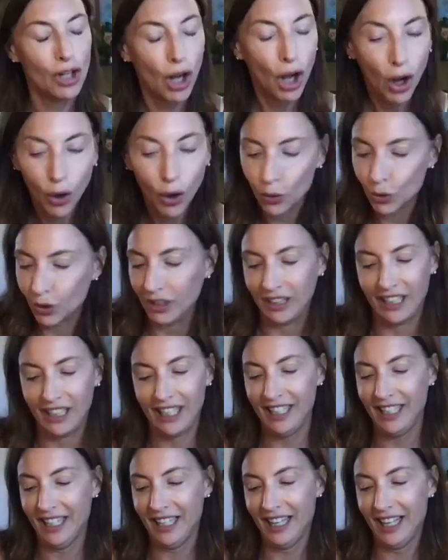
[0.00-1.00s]

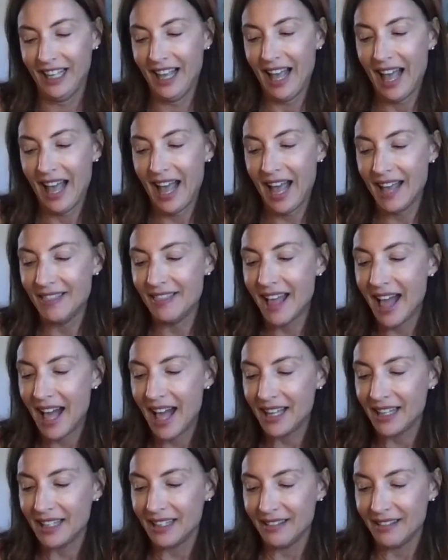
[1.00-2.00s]
Totally. And
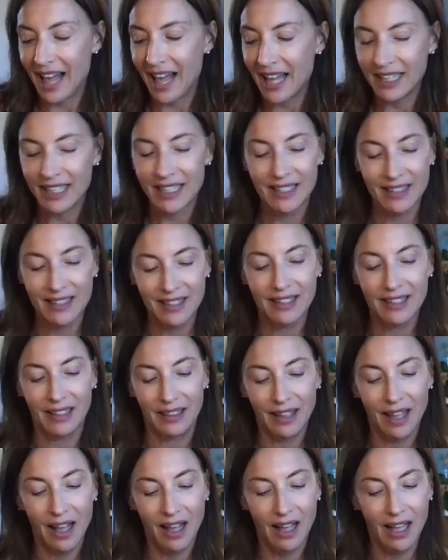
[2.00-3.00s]
that is the
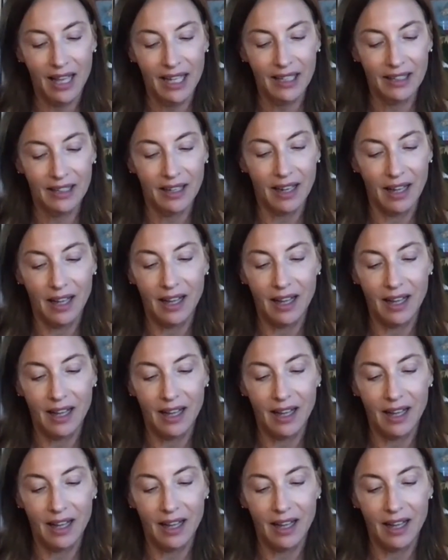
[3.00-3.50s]
line.